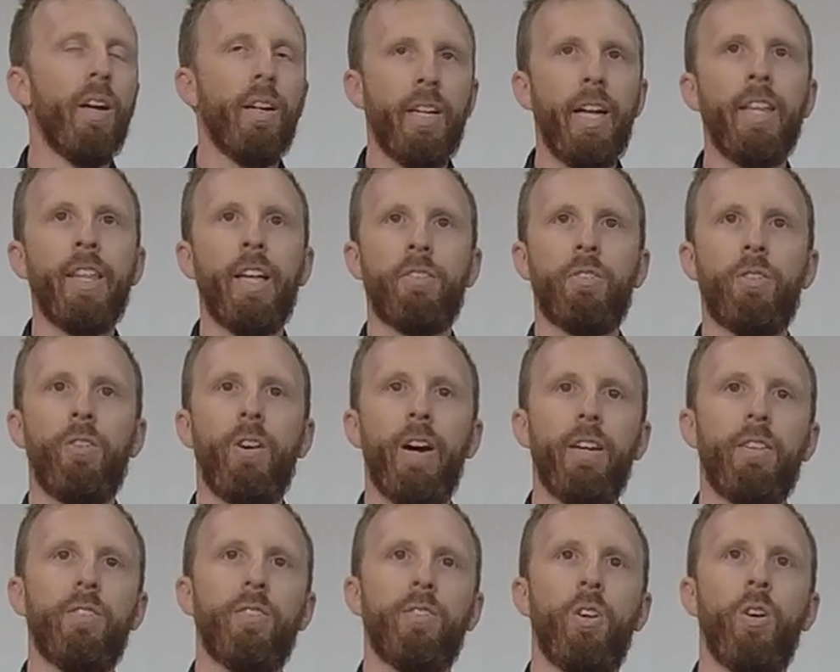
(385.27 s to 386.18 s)
Yeah, that's
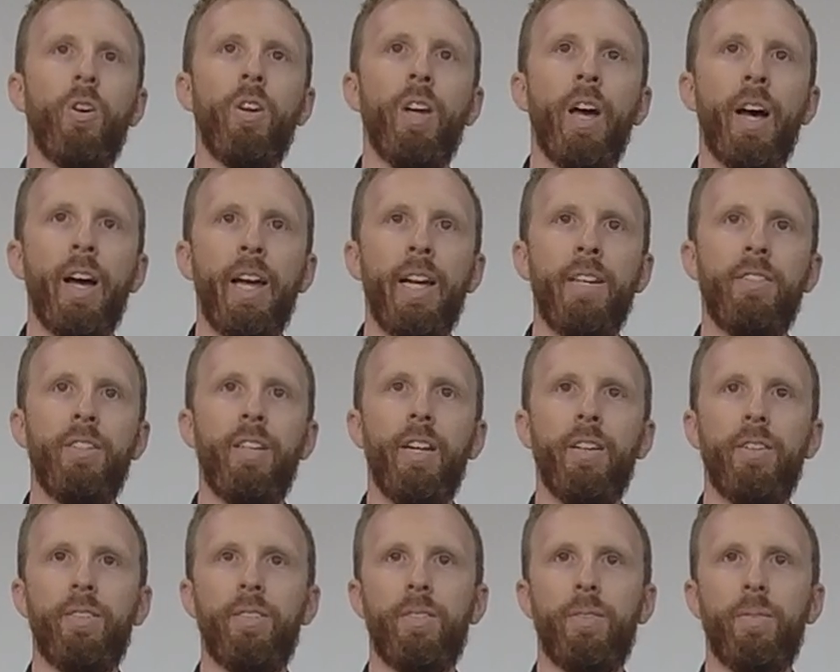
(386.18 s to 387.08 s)
correct. So
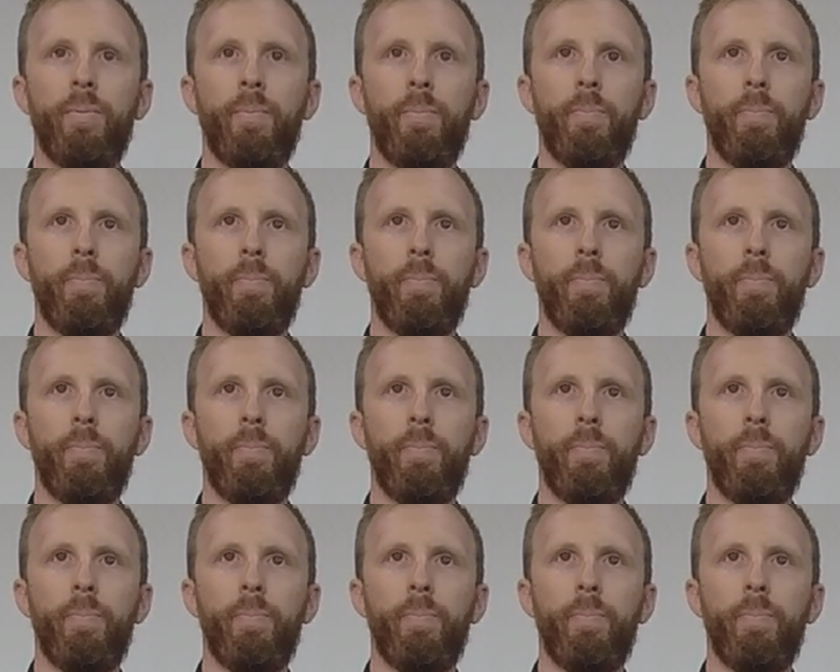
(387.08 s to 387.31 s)
SES